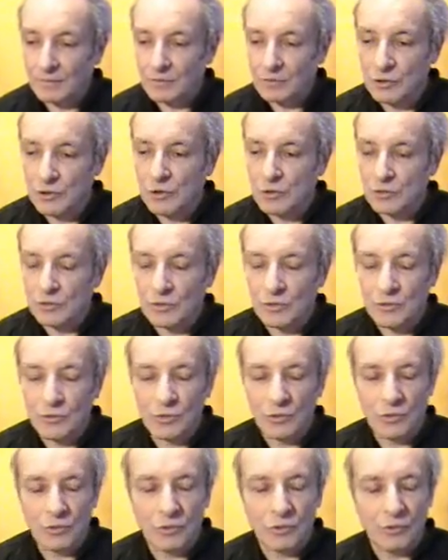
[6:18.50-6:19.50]
route,
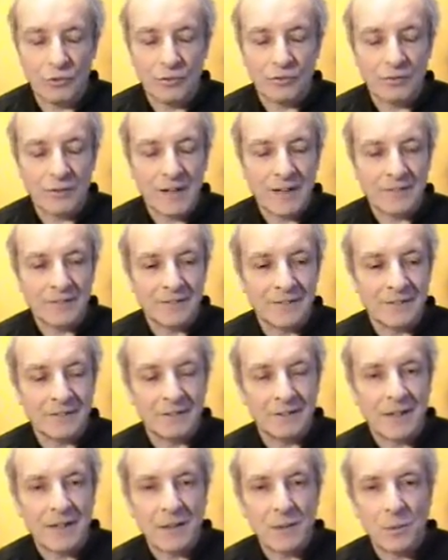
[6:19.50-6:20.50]
through
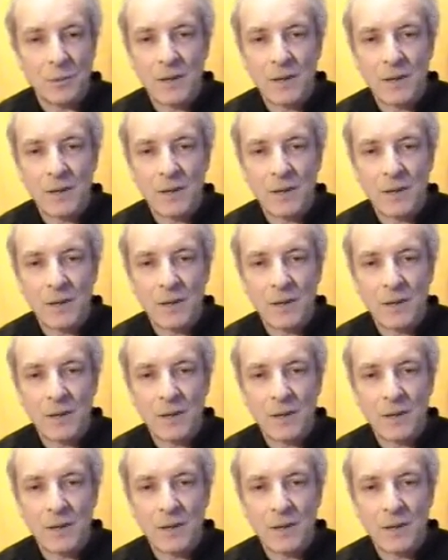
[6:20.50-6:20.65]
reflected light